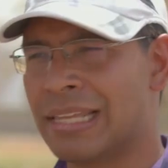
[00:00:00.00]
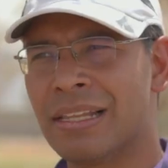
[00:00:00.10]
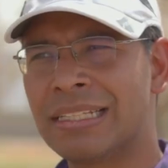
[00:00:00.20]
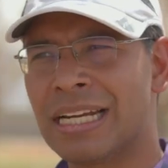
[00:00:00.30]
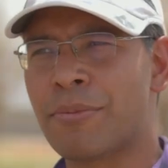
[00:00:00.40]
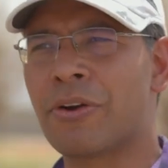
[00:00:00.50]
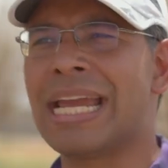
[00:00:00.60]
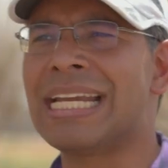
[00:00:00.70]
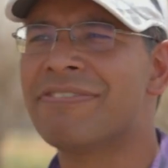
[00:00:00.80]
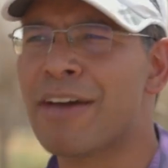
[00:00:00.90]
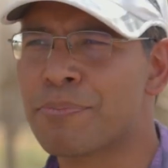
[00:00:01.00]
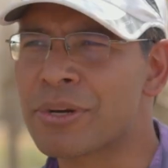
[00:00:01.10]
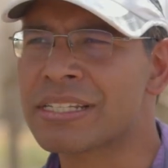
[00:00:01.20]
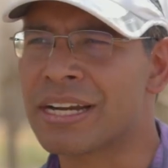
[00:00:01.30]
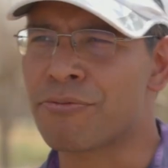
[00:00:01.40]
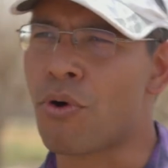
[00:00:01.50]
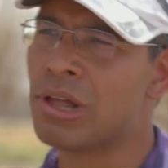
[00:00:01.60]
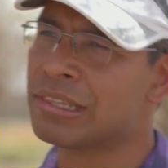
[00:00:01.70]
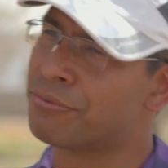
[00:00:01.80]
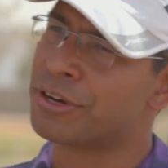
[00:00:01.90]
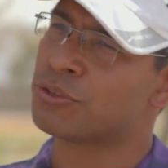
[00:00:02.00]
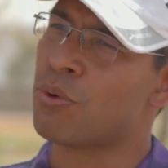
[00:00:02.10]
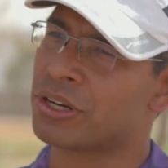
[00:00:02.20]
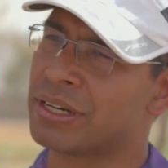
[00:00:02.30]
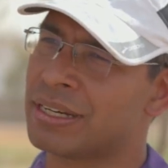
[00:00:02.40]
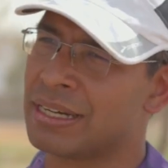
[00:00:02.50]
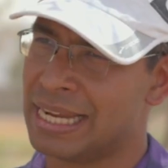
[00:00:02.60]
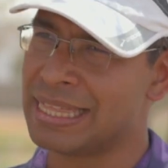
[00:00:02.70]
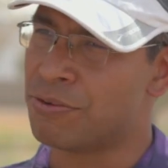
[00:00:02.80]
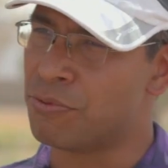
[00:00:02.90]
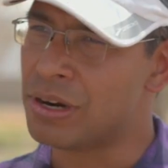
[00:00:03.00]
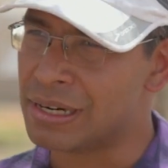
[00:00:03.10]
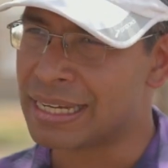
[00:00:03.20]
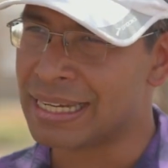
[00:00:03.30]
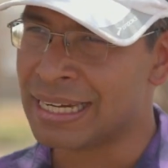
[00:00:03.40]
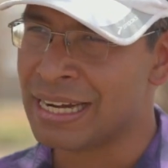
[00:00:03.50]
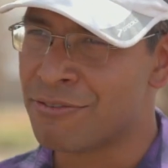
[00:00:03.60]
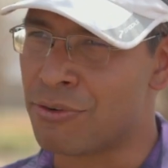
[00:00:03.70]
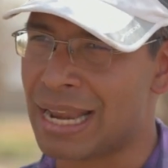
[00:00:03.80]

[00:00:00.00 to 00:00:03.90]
I learned that about 85% of all the fresh water in the world for